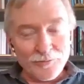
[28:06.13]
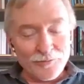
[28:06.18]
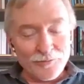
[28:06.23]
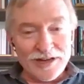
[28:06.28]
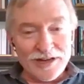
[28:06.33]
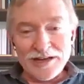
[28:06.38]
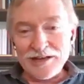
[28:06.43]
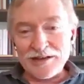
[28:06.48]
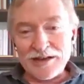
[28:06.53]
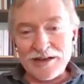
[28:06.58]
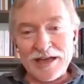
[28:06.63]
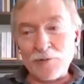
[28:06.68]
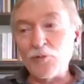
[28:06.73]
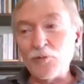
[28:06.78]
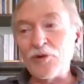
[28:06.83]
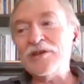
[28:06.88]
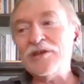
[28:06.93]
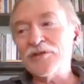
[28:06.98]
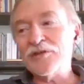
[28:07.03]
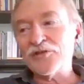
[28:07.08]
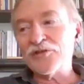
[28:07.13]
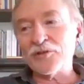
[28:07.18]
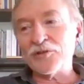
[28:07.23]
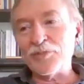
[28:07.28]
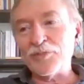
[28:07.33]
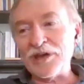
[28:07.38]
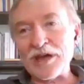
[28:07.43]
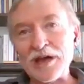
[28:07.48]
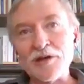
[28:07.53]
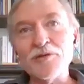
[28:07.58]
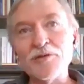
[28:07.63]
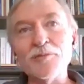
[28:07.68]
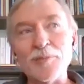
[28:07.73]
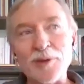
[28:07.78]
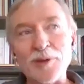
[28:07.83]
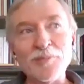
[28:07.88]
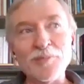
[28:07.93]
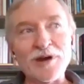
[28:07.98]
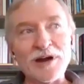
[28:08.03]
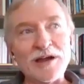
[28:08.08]
Right. Yeah. And we used to be, I
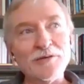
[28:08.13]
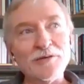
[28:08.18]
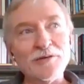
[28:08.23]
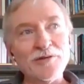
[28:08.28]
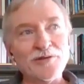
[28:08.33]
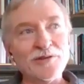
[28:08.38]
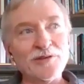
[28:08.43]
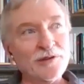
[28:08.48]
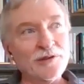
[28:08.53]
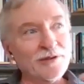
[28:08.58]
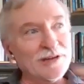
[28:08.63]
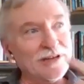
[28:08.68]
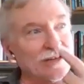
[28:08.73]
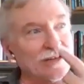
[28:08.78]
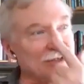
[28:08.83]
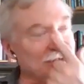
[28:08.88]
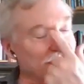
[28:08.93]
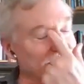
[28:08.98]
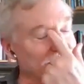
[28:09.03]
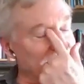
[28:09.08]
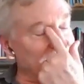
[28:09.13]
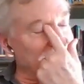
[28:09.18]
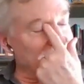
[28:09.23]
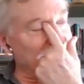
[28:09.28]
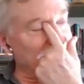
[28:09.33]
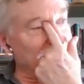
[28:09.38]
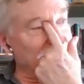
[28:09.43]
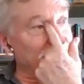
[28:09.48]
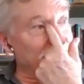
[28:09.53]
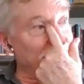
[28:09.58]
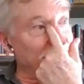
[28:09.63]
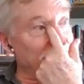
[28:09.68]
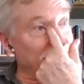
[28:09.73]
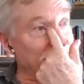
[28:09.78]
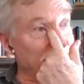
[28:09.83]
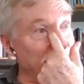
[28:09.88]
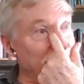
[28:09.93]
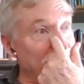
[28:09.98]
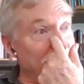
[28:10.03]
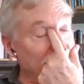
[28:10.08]
remember I was, you know, initially I had,
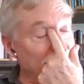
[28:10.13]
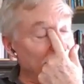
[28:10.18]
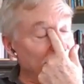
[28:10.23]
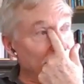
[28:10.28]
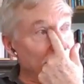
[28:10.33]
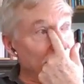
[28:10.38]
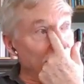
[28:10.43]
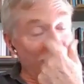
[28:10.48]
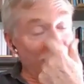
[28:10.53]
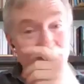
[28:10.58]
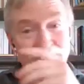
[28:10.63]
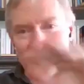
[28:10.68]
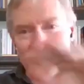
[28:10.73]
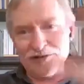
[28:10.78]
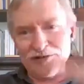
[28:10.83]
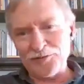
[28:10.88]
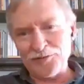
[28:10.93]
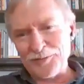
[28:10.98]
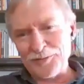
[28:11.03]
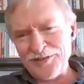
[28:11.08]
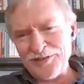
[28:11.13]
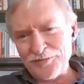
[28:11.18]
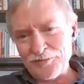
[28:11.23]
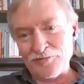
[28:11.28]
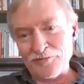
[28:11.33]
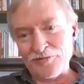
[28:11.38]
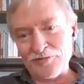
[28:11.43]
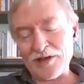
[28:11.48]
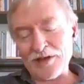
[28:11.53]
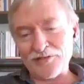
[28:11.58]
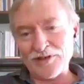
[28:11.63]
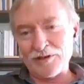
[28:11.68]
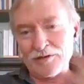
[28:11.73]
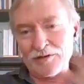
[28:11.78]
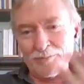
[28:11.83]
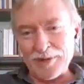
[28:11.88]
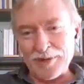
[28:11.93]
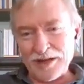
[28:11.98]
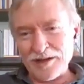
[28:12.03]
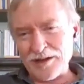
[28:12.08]
I was very dismissive of that. I was like, oh
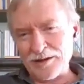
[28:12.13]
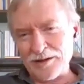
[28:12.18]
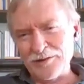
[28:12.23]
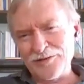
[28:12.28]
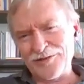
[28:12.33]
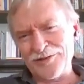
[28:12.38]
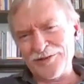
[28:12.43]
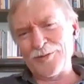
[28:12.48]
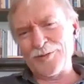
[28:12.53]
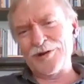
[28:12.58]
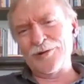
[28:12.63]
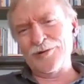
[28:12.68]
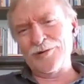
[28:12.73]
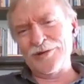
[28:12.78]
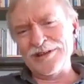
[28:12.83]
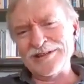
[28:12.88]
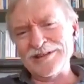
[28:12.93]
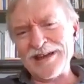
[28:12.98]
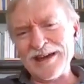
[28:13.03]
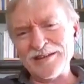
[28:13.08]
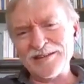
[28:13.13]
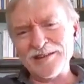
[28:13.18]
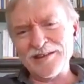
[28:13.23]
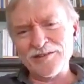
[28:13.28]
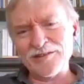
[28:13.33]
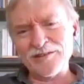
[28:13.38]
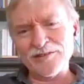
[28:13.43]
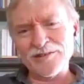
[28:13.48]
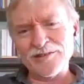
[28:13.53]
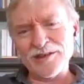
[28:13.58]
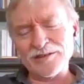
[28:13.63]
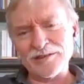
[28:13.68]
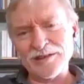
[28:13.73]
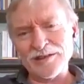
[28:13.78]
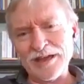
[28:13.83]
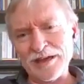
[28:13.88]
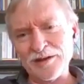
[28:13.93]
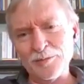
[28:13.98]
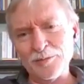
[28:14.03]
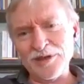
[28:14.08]
my God, who's going to want to read that? That's just like the
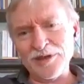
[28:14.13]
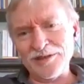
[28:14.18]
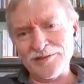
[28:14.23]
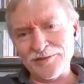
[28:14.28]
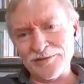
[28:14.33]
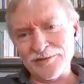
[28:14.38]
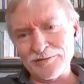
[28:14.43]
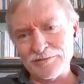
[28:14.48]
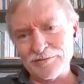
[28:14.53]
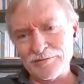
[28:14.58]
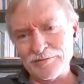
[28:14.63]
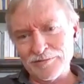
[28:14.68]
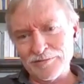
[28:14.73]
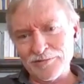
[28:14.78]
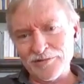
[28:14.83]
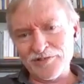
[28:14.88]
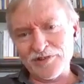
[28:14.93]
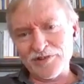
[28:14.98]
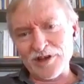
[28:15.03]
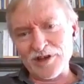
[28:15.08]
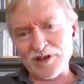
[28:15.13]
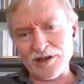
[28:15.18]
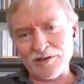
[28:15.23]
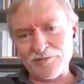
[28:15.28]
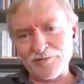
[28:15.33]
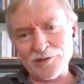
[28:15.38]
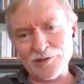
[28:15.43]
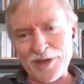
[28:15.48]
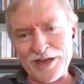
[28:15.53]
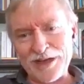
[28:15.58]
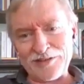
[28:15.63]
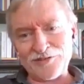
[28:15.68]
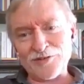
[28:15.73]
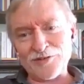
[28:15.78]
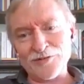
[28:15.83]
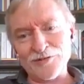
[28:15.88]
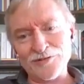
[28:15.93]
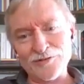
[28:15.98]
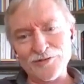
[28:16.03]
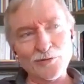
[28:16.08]
enemy's stuff, the
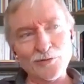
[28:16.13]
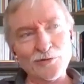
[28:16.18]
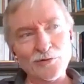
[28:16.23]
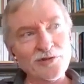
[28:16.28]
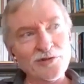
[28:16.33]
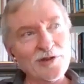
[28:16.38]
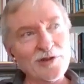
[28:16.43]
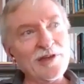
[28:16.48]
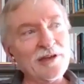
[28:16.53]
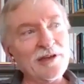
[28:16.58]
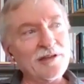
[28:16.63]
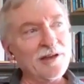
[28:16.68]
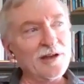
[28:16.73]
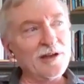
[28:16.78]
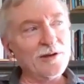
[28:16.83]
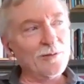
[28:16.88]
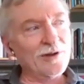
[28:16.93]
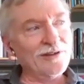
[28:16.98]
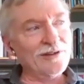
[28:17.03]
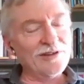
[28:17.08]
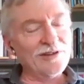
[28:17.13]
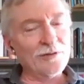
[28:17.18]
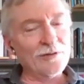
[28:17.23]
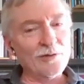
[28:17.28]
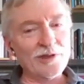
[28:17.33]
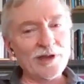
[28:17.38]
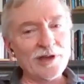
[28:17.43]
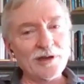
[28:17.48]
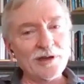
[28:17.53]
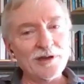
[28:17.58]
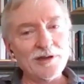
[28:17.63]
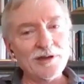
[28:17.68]
master's mm-hmm. tools, all that. I don't want to deal with that.